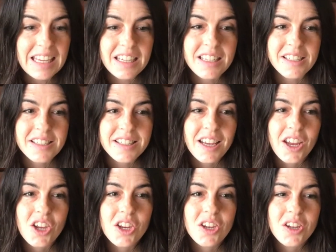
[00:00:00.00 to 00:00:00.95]
It
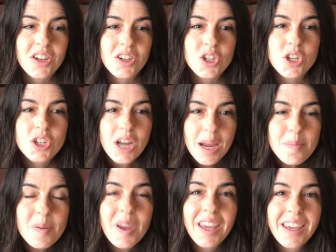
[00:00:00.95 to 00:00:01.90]
is
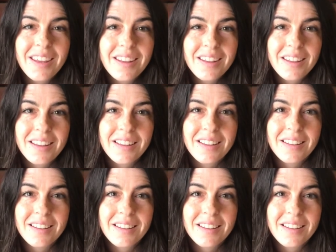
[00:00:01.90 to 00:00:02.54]
shaping